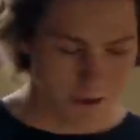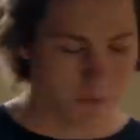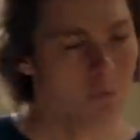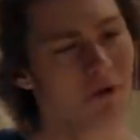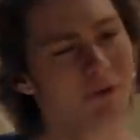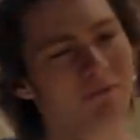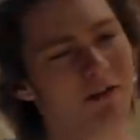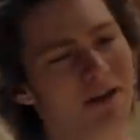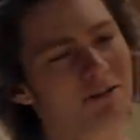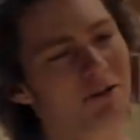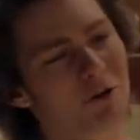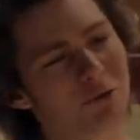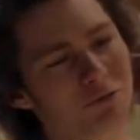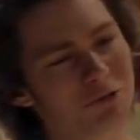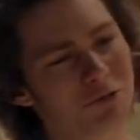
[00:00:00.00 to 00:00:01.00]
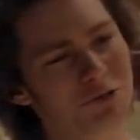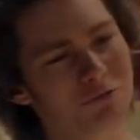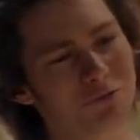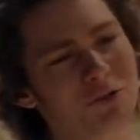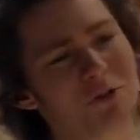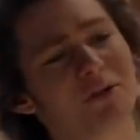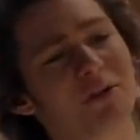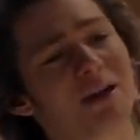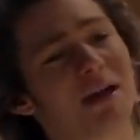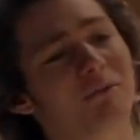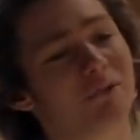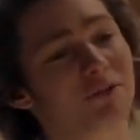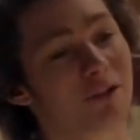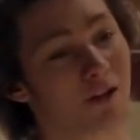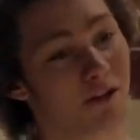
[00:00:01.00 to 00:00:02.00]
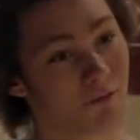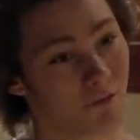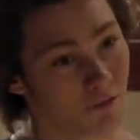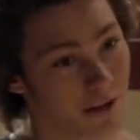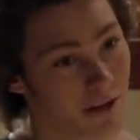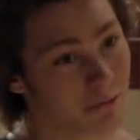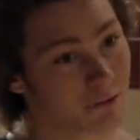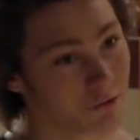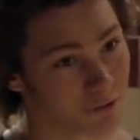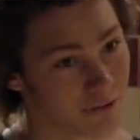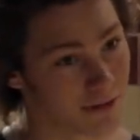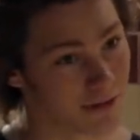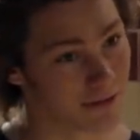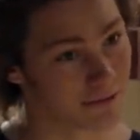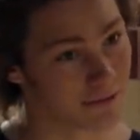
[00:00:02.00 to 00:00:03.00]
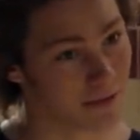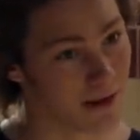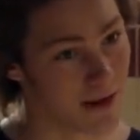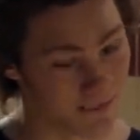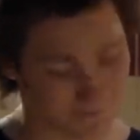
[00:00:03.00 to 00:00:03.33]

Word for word: What if I told you you didn't have to study for your chemistry test tonight?